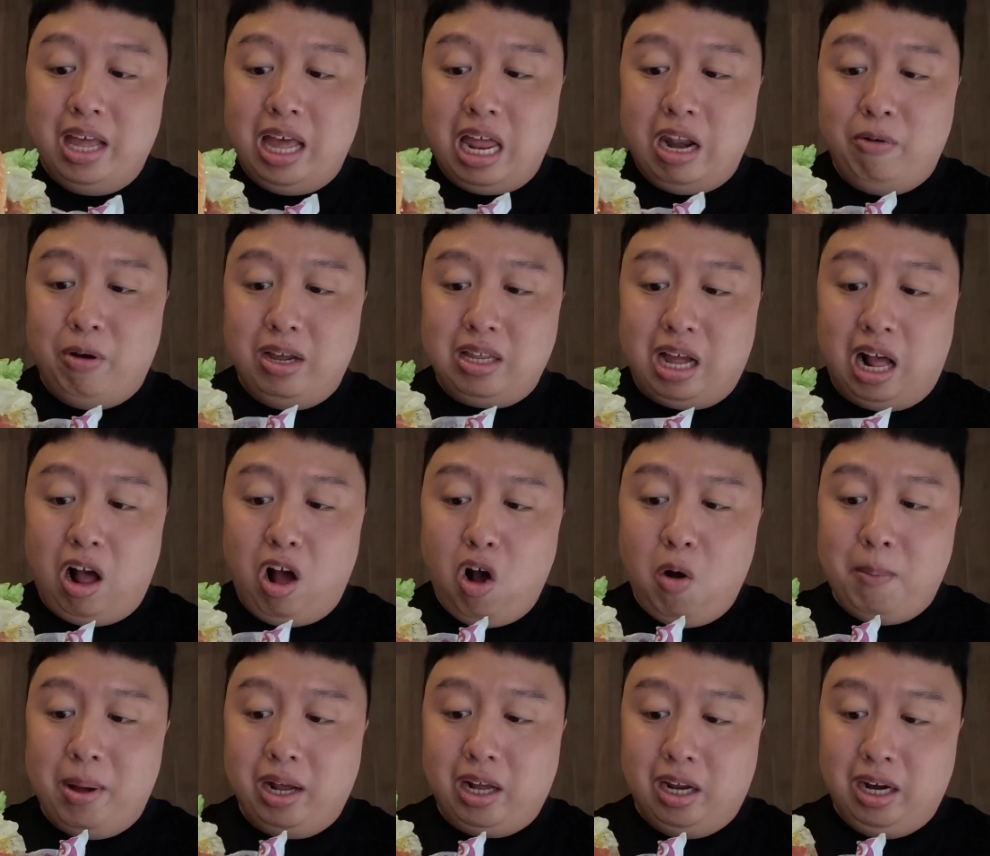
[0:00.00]
Anyways,
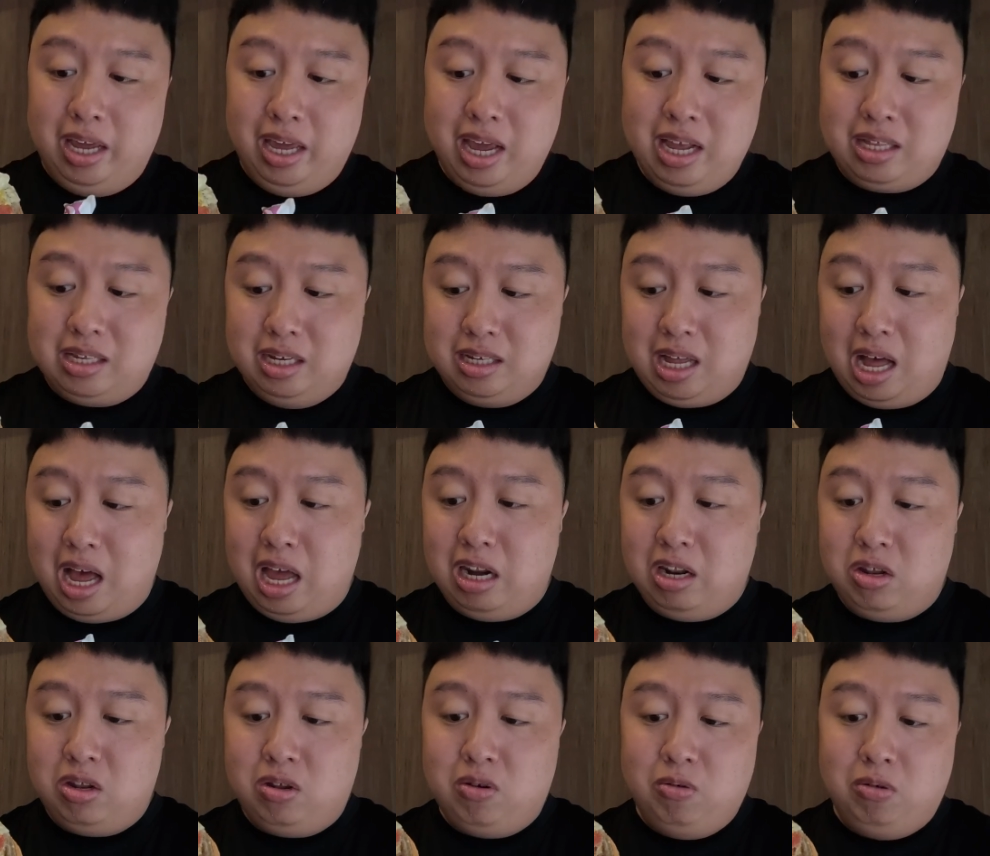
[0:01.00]
how am I gonna eat this? I
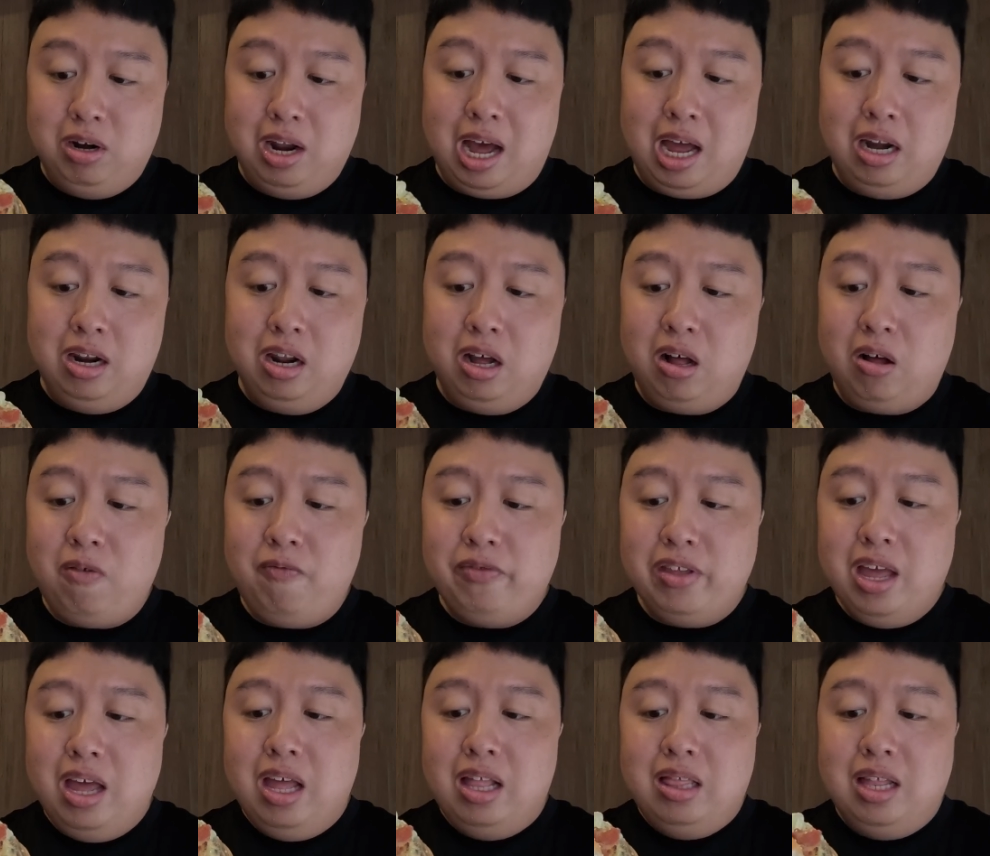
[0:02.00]
do not know.
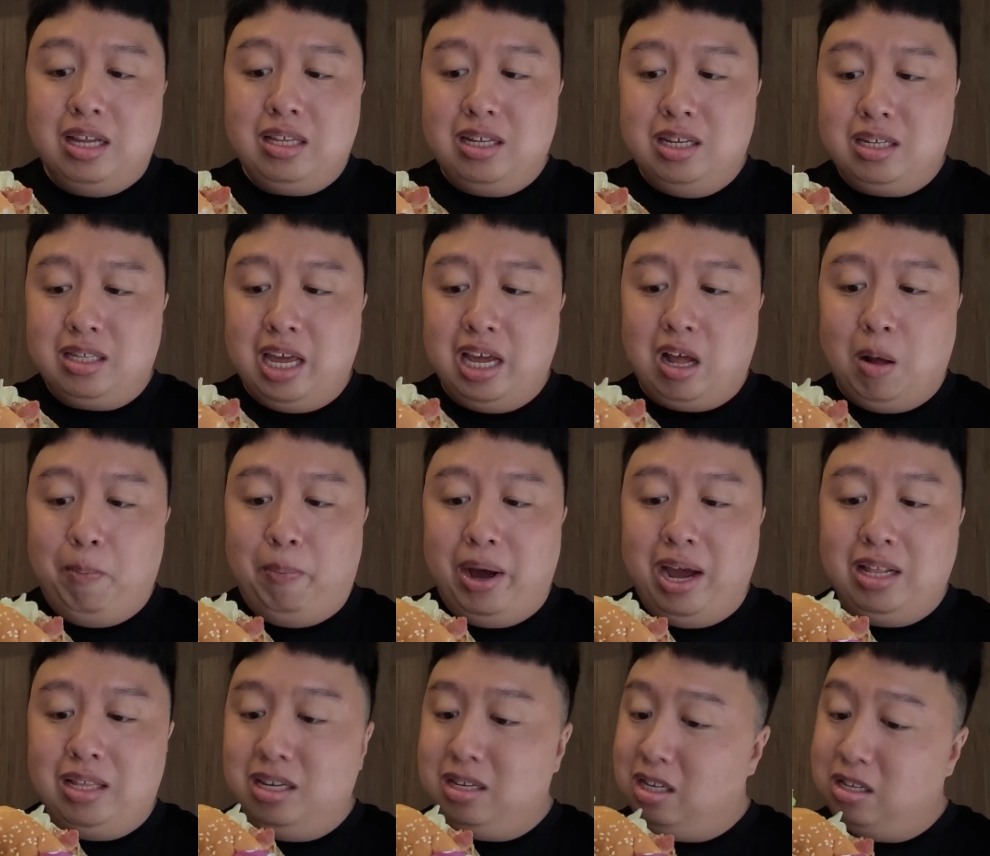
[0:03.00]
Let's just take a
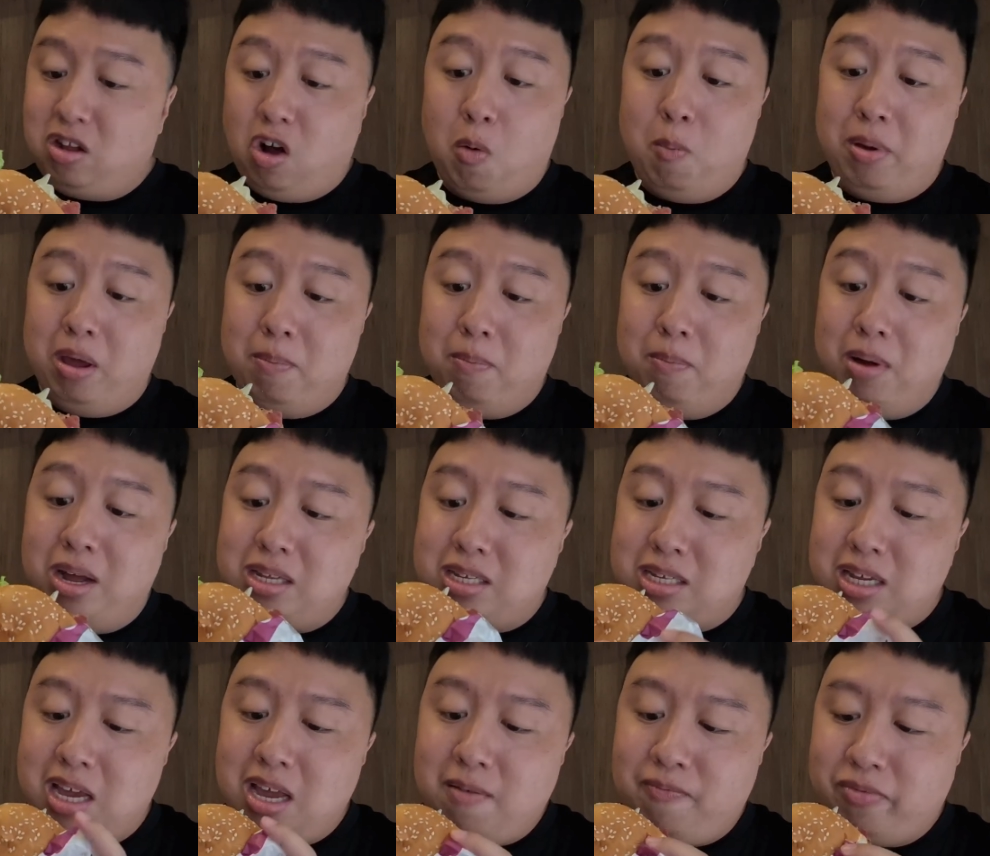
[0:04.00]
bite. This is gonna be
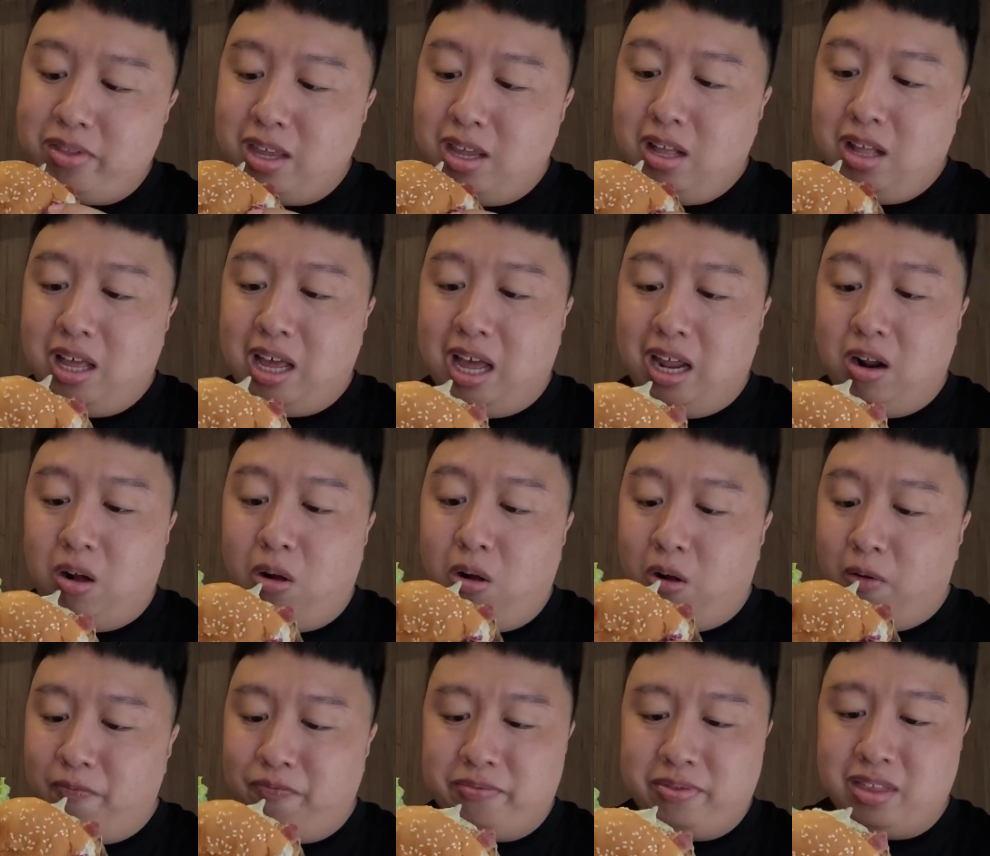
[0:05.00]
messy, and
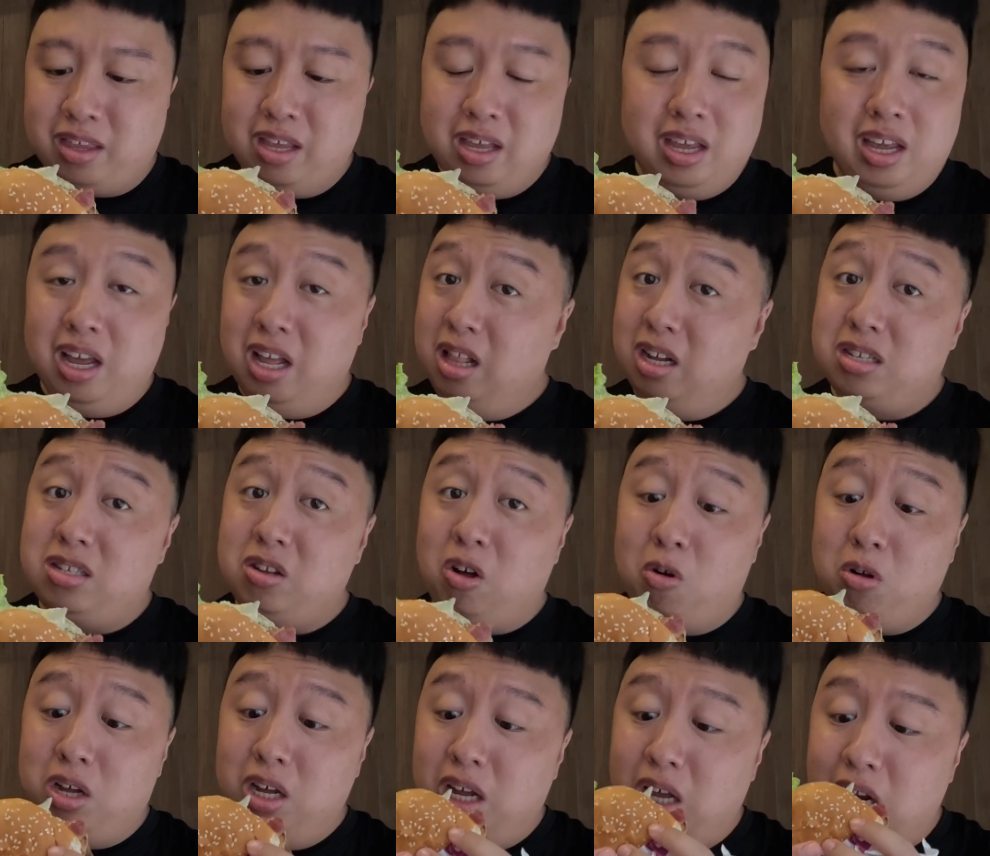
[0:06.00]
oh, it looks
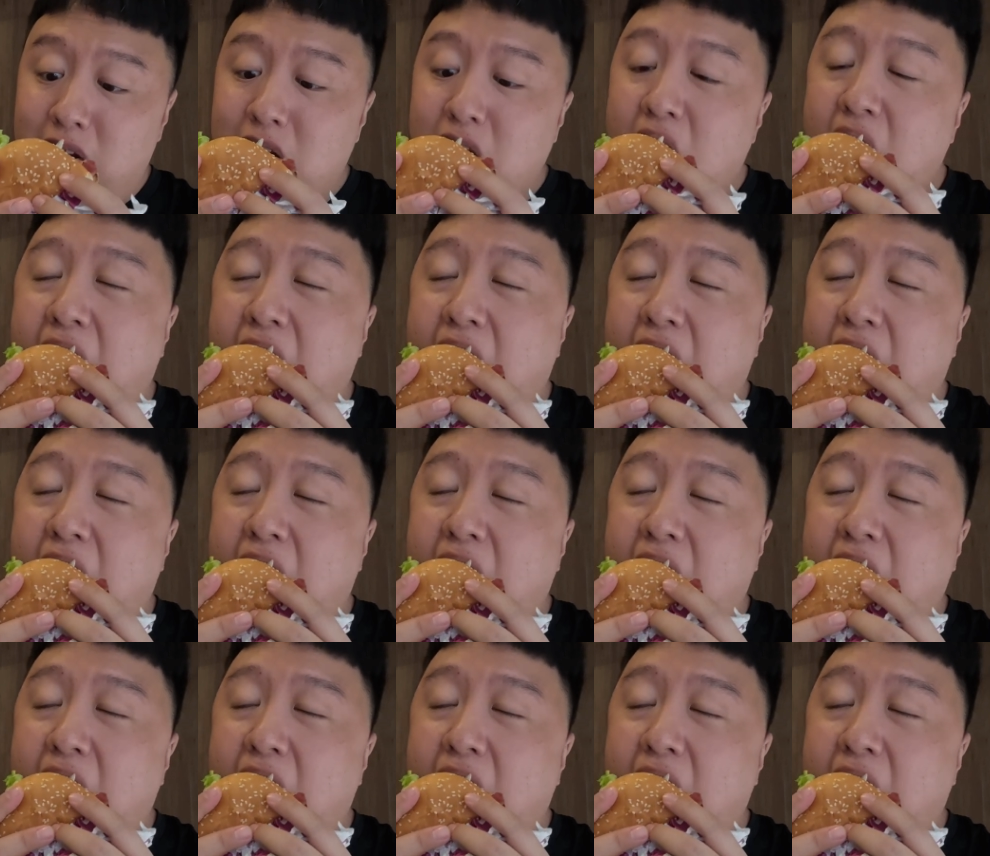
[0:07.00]
so good.